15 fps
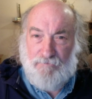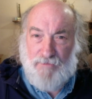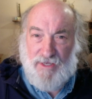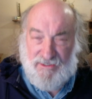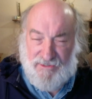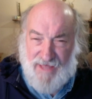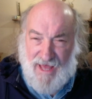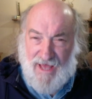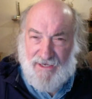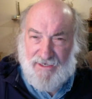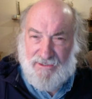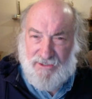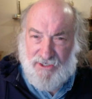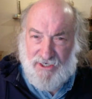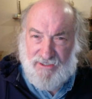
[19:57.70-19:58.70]
Is
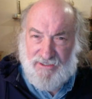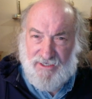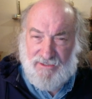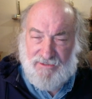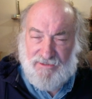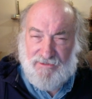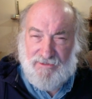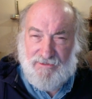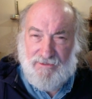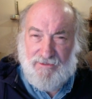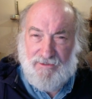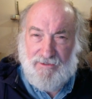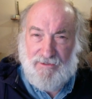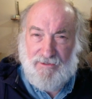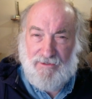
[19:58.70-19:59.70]
that Jesus?
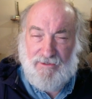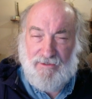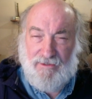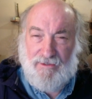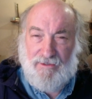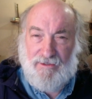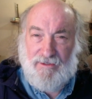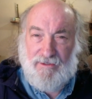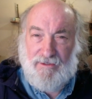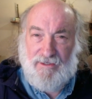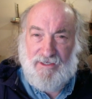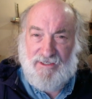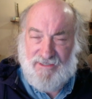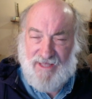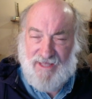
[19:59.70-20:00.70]

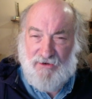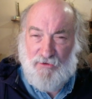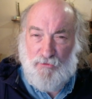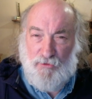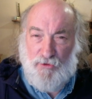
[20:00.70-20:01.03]
Is that who